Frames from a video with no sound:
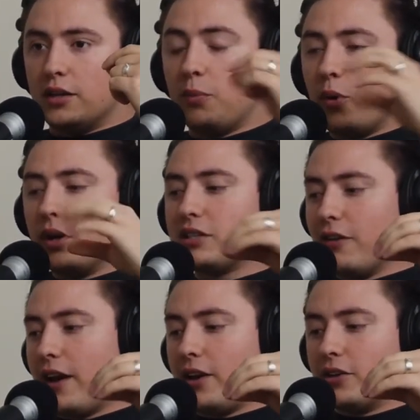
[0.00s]
to pull
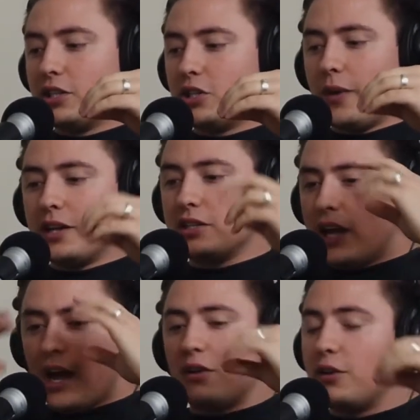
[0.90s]
yourself out of your situation,
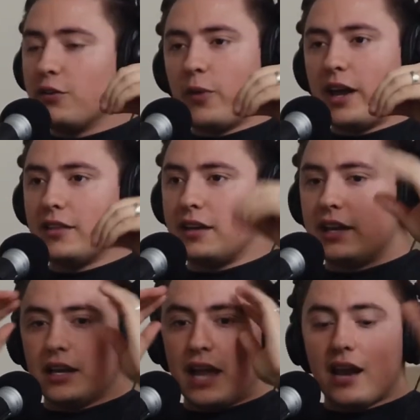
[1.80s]
out of your way of
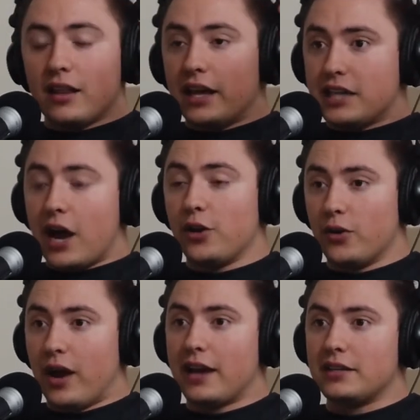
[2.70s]
thinking, and analyze how
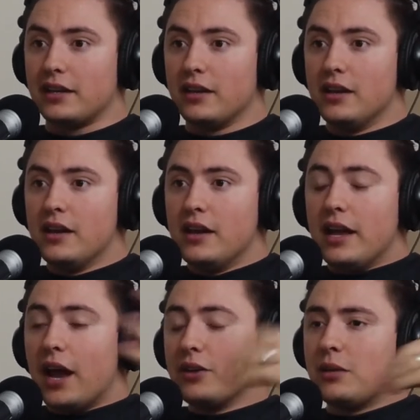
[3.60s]
you're acting.
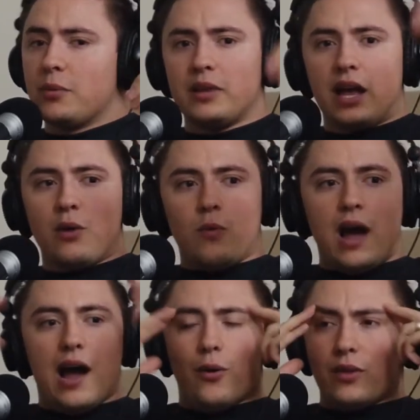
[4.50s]
And I was able to be like,
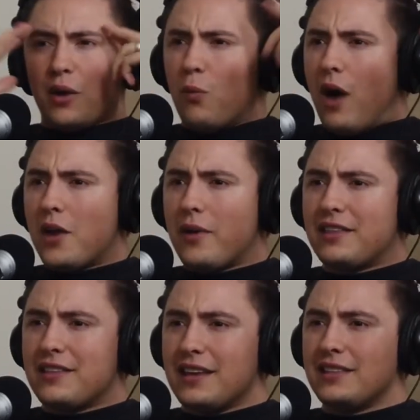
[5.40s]
wow, like why do
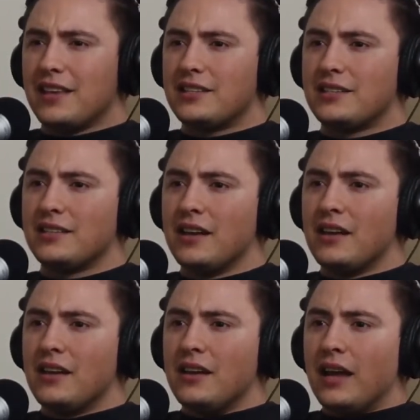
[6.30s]
I think this?
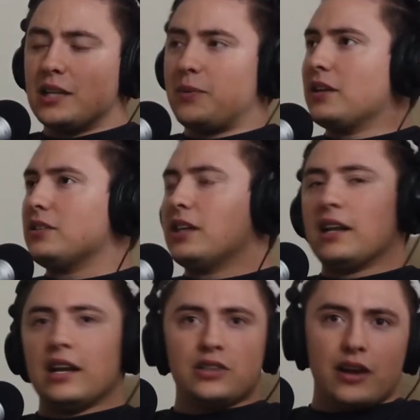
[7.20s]
It's because
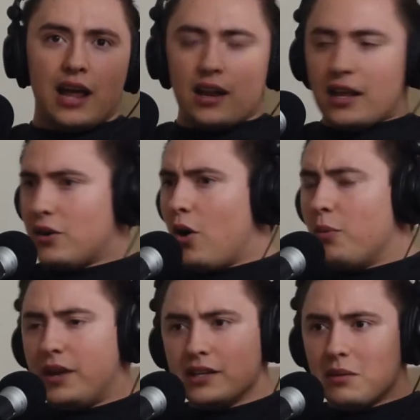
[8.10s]
like, and I started
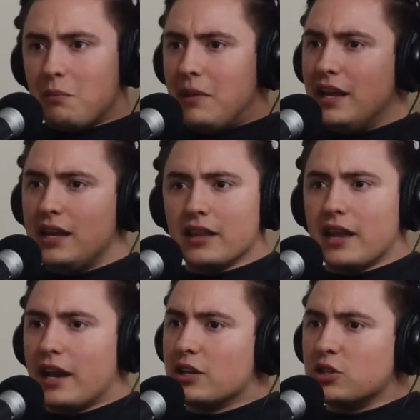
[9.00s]
analyzing, because the media
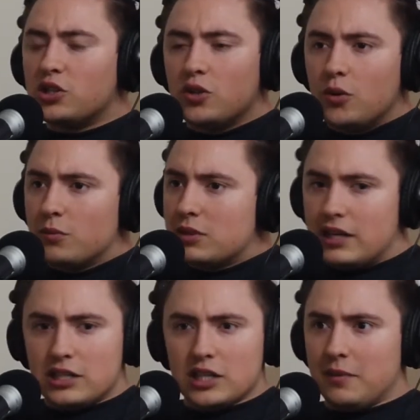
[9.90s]
that I consume
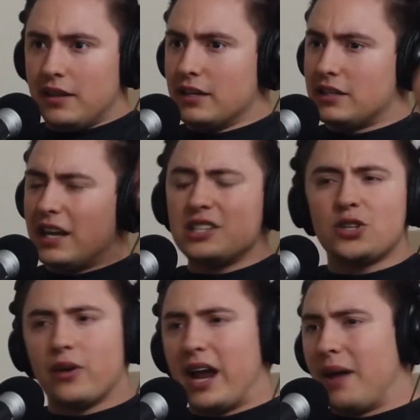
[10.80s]
teaches me this.
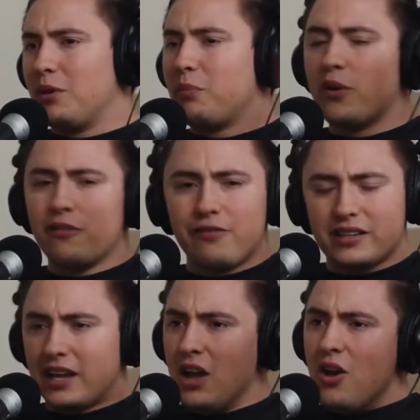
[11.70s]
Instagram, the
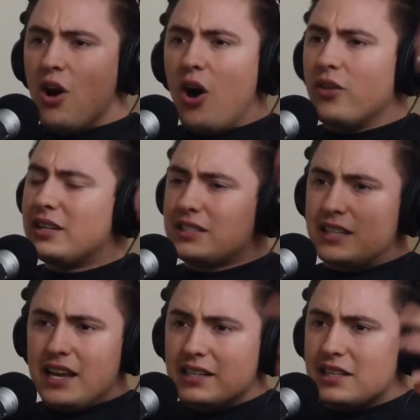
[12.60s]
perfect, like all these
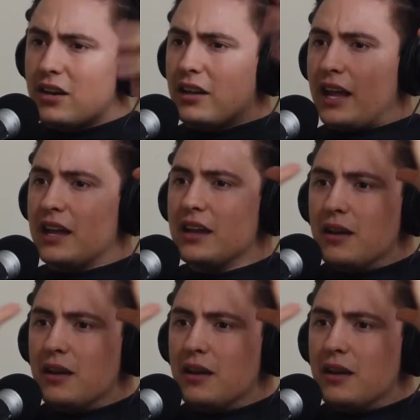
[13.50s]
things that are like